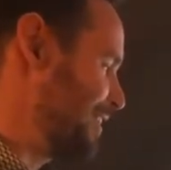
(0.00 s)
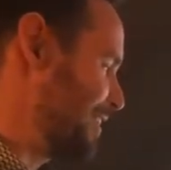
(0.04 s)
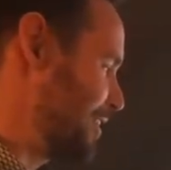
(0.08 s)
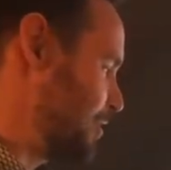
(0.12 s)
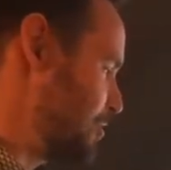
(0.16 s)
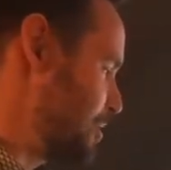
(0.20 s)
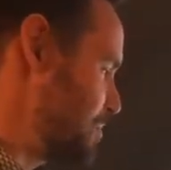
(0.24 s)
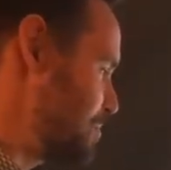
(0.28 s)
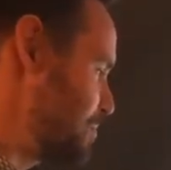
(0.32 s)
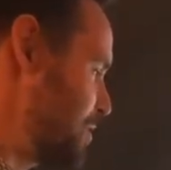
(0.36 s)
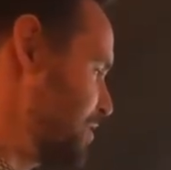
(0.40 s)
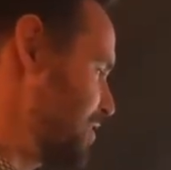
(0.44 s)
that
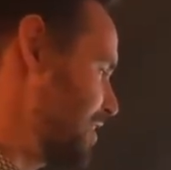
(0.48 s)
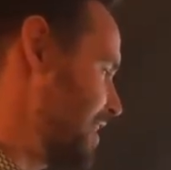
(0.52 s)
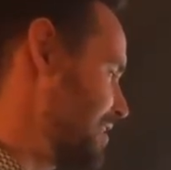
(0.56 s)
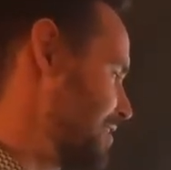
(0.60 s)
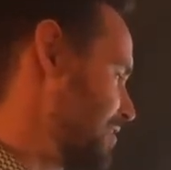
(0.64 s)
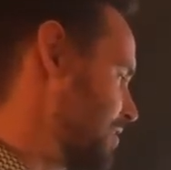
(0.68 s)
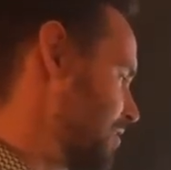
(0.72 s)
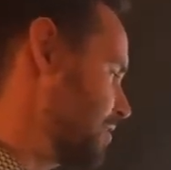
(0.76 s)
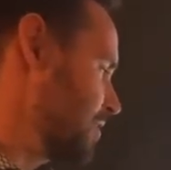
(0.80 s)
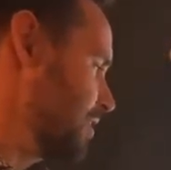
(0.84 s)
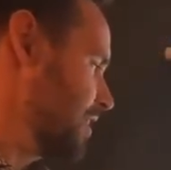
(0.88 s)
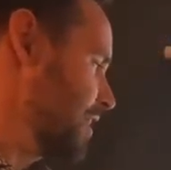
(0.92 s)
I
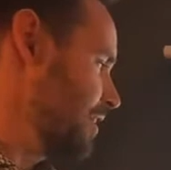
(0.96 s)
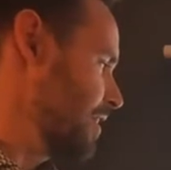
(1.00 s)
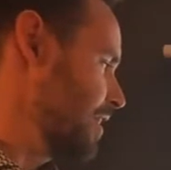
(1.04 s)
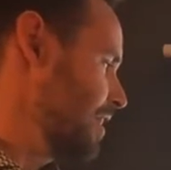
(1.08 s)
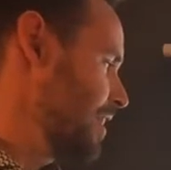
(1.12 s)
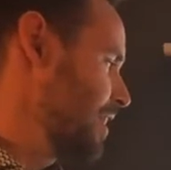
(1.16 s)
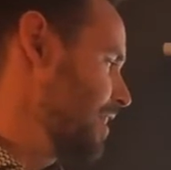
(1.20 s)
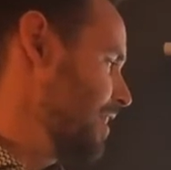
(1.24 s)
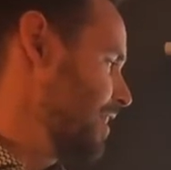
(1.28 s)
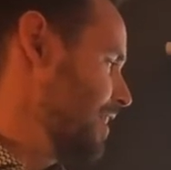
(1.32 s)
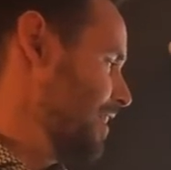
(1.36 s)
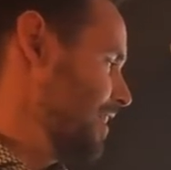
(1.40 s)
represented on it.
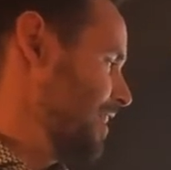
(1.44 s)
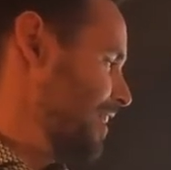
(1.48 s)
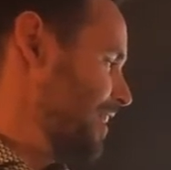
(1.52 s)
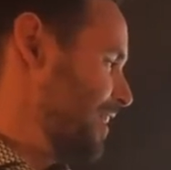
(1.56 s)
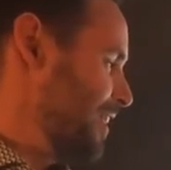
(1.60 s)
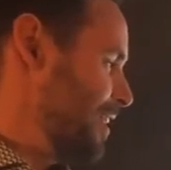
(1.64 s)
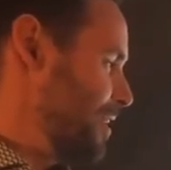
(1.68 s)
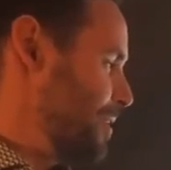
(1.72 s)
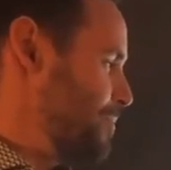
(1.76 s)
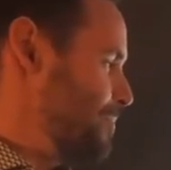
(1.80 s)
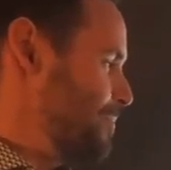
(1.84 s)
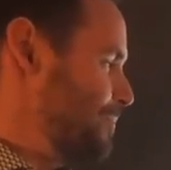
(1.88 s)

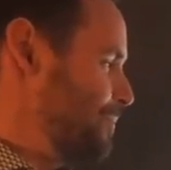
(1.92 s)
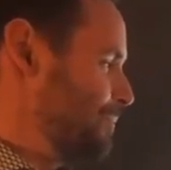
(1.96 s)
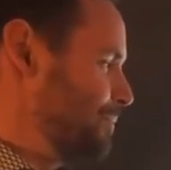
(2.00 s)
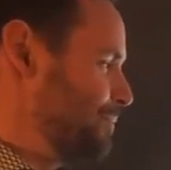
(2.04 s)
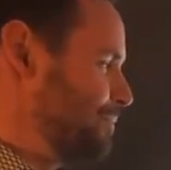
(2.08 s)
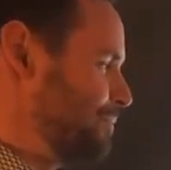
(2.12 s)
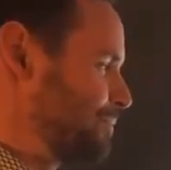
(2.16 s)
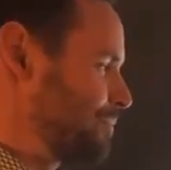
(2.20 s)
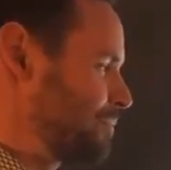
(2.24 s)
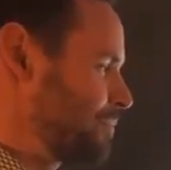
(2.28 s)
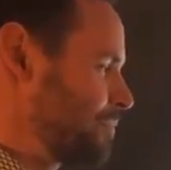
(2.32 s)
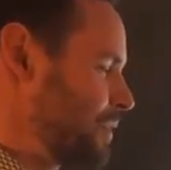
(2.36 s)

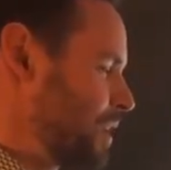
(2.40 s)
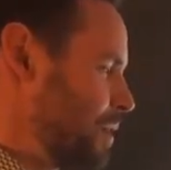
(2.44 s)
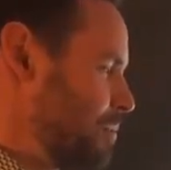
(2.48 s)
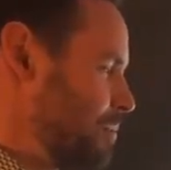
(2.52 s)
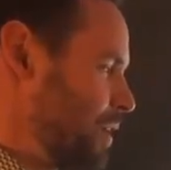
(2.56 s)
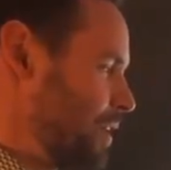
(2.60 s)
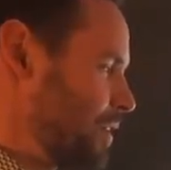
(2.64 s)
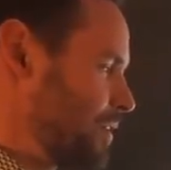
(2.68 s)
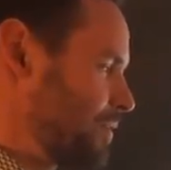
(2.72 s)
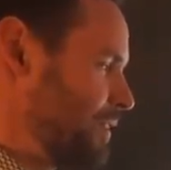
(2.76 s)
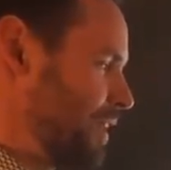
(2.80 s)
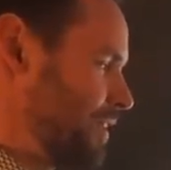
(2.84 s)

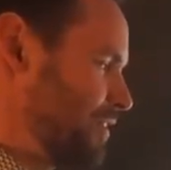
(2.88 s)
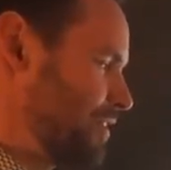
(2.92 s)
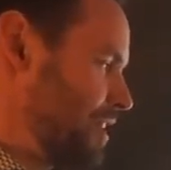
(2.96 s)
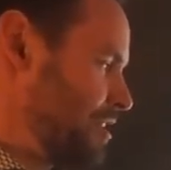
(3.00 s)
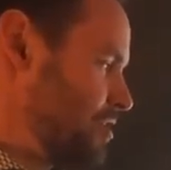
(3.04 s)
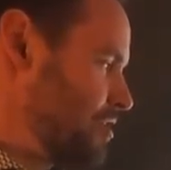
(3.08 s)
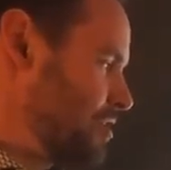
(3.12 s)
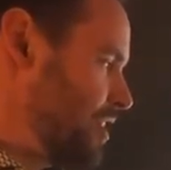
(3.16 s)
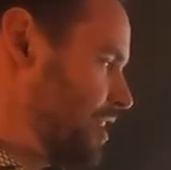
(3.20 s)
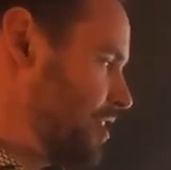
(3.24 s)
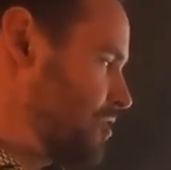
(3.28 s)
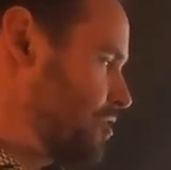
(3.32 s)
But
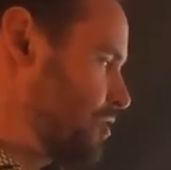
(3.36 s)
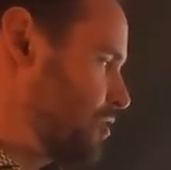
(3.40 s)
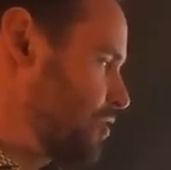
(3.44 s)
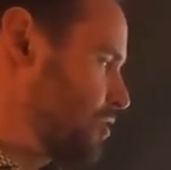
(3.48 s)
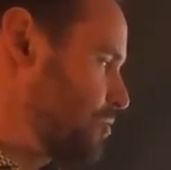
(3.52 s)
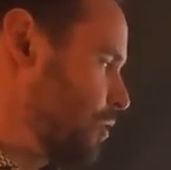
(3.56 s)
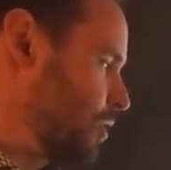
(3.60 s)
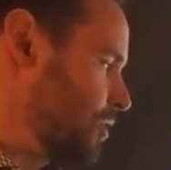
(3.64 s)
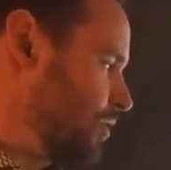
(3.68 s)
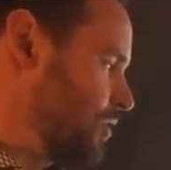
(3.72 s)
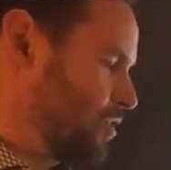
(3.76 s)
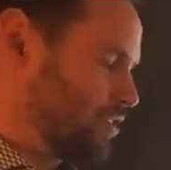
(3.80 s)
essentially I
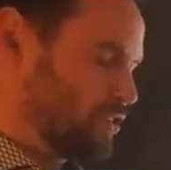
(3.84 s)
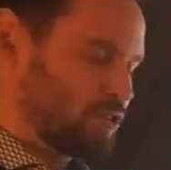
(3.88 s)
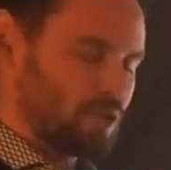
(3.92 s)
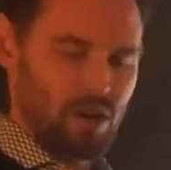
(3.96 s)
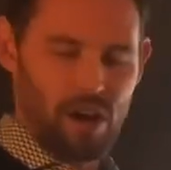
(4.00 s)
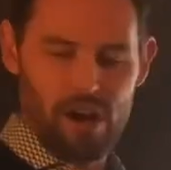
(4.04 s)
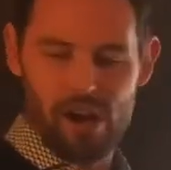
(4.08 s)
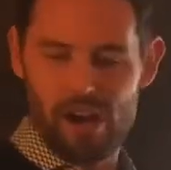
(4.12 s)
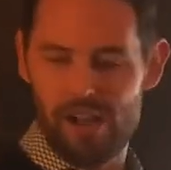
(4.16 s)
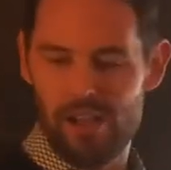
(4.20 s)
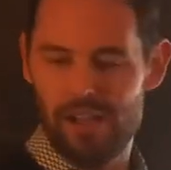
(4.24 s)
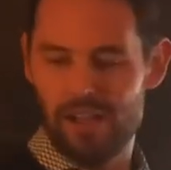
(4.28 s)
just wanted
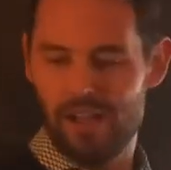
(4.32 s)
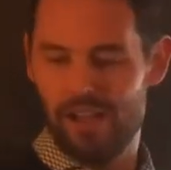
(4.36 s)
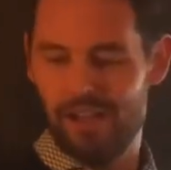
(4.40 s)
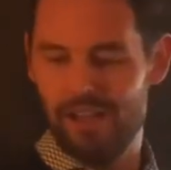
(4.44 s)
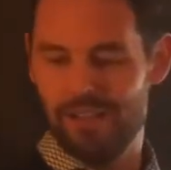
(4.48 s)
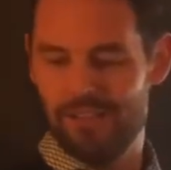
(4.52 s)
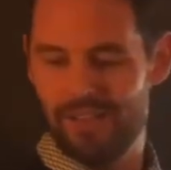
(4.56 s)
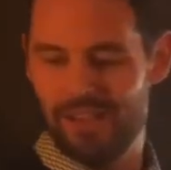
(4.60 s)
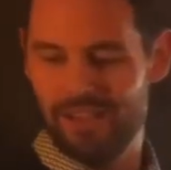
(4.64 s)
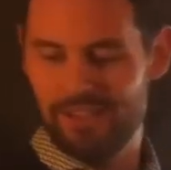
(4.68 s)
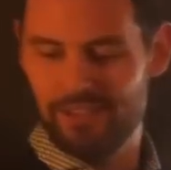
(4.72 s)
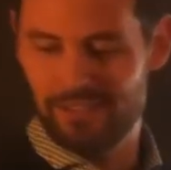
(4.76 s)
to
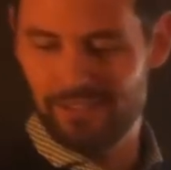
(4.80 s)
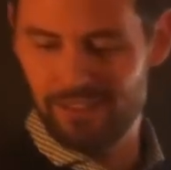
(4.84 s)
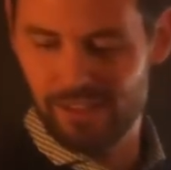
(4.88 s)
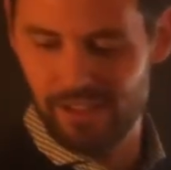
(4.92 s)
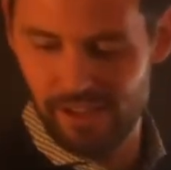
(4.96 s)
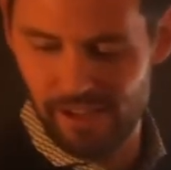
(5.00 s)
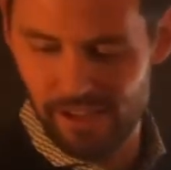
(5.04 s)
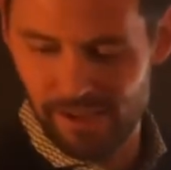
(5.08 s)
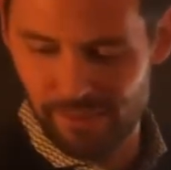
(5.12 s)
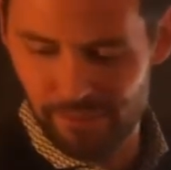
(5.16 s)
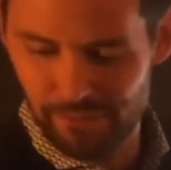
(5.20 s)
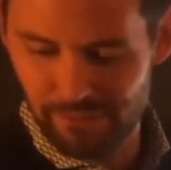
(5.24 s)
highlight that
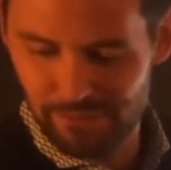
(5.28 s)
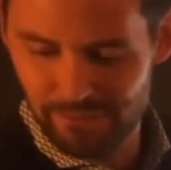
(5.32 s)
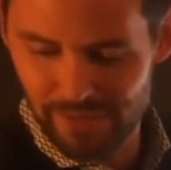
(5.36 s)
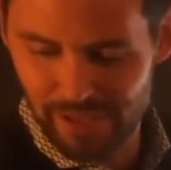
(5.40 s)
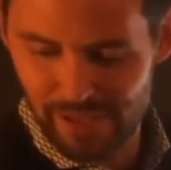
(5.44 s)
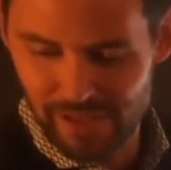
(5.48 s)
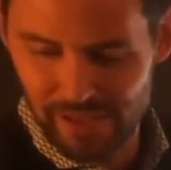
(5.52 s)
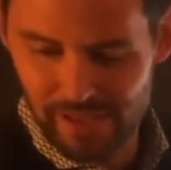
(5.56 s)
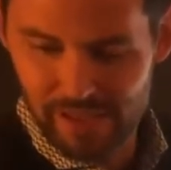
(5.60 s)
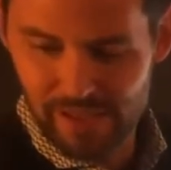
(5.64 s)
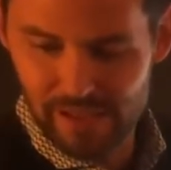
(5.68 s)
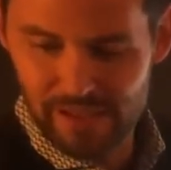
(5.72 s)

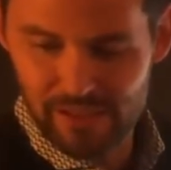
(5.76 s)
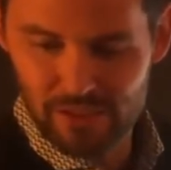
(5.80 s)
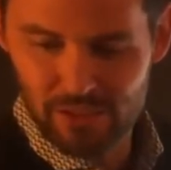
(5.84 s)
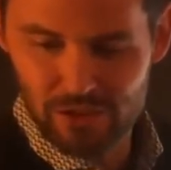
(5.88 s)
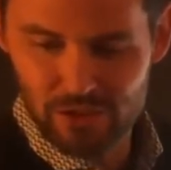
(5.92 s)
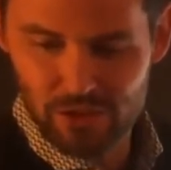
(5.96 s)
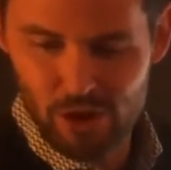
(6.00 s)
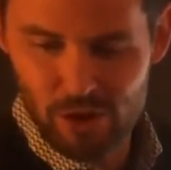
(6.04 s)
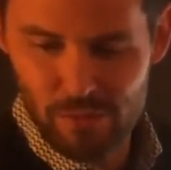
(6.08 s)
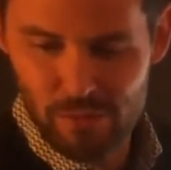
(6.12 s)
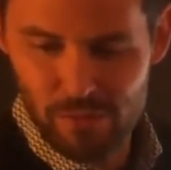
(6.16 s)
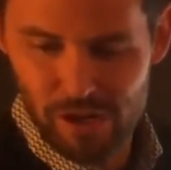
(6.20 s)
there is
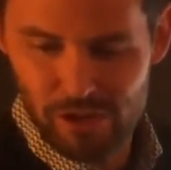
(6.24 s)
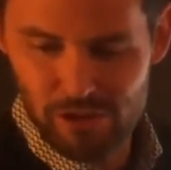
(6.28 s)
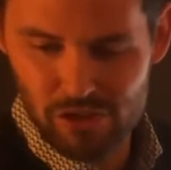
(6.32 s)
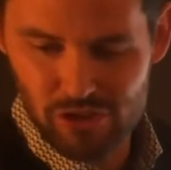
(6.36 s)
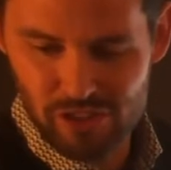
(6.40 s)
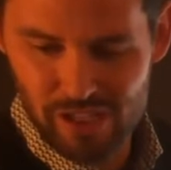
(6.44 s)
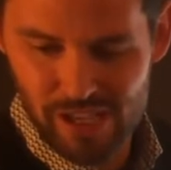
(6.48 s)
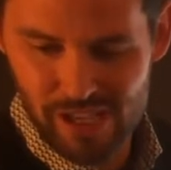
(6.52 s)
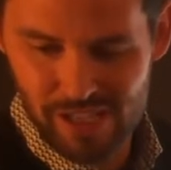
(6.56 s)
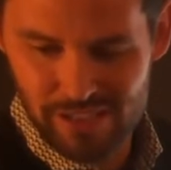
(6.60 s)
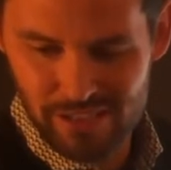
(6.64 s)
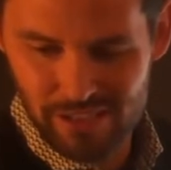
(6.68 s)
so
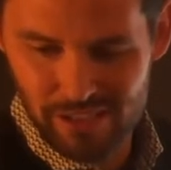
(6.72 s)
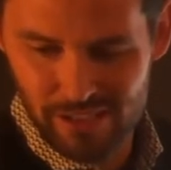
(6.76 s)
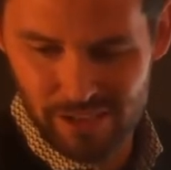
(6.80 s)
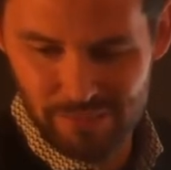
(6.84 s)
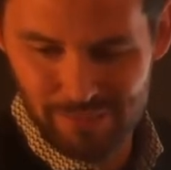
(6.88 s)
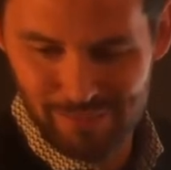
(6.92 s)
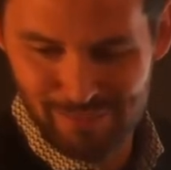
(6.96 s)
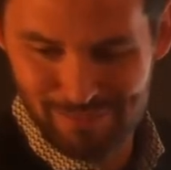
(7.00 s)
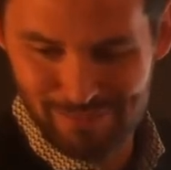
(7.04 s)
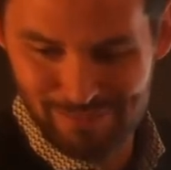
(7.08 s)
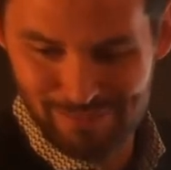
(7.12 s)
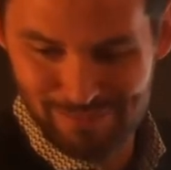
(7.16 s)
much data